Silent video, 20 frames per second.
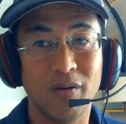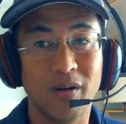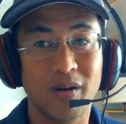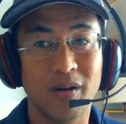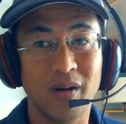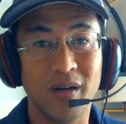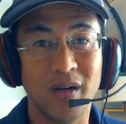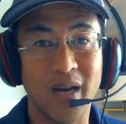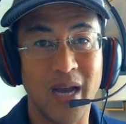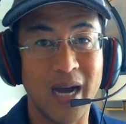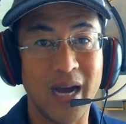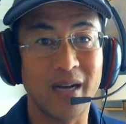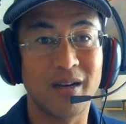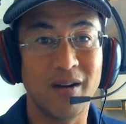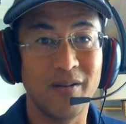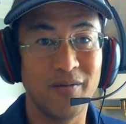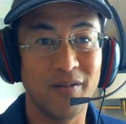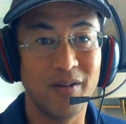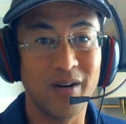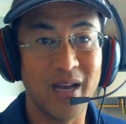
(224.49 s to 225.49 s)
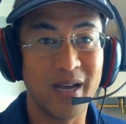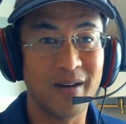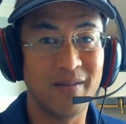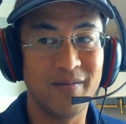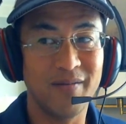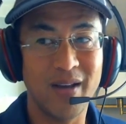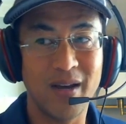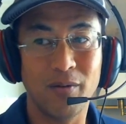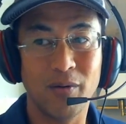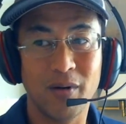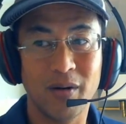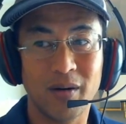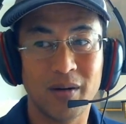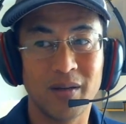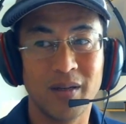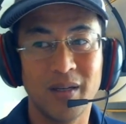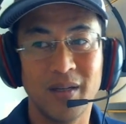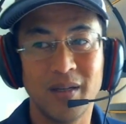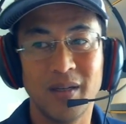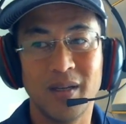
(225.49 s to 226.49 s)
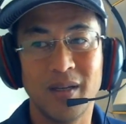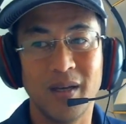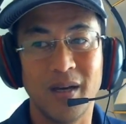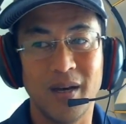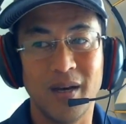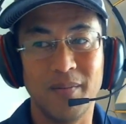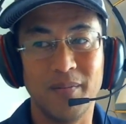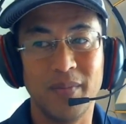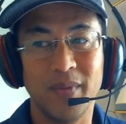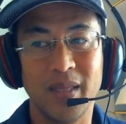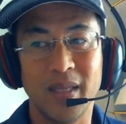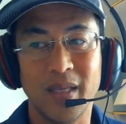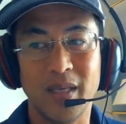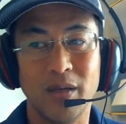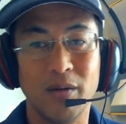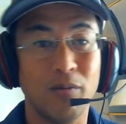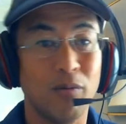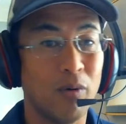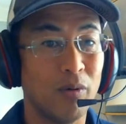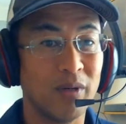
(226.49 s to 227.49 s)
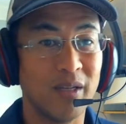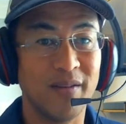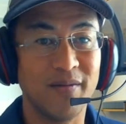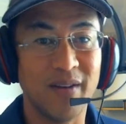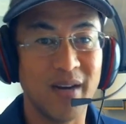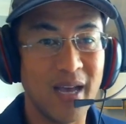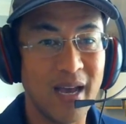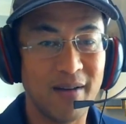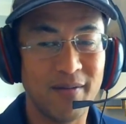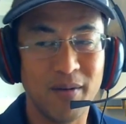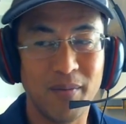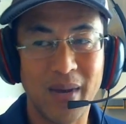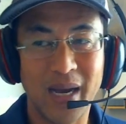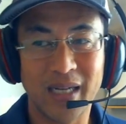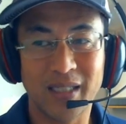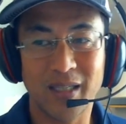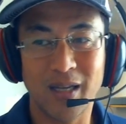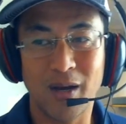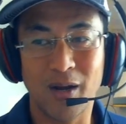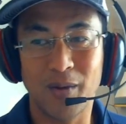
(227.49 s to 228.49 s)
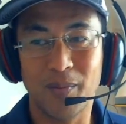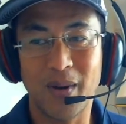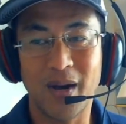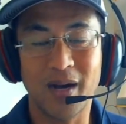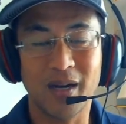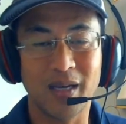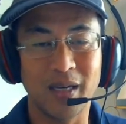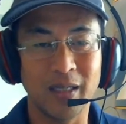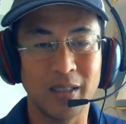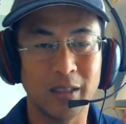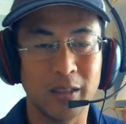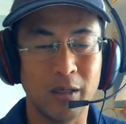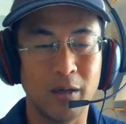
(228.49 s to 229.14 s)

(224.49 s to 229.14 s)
not covered out of network. You won't even have a max out-of-pocket.